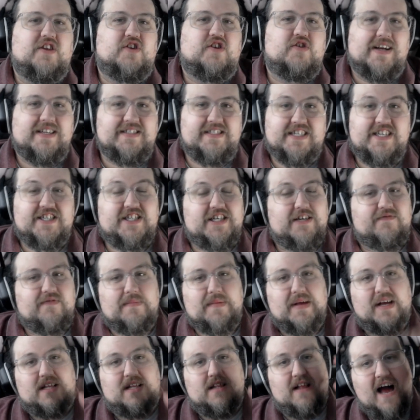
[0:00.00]
transition from
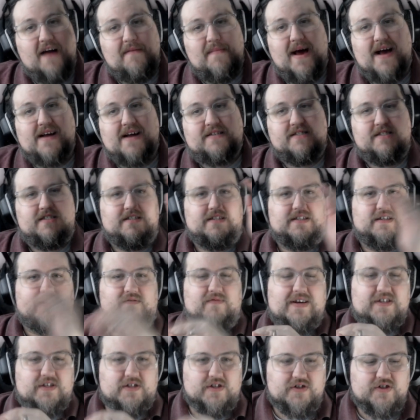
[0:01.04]
the climax to the
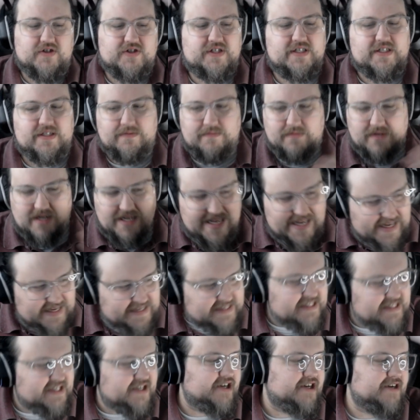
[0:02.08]
resolution
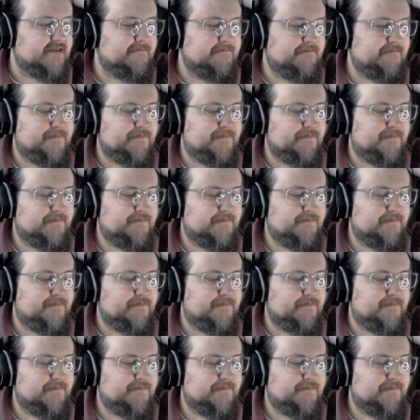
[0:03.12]
easier.